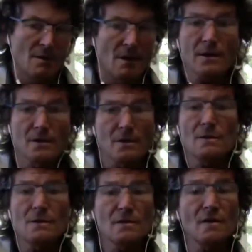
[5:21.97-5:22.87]
I
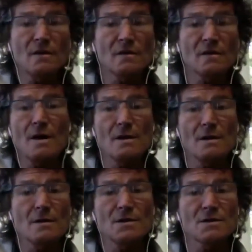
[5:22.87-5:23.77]
can see
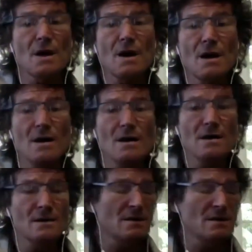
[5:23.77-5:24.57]
sunshine,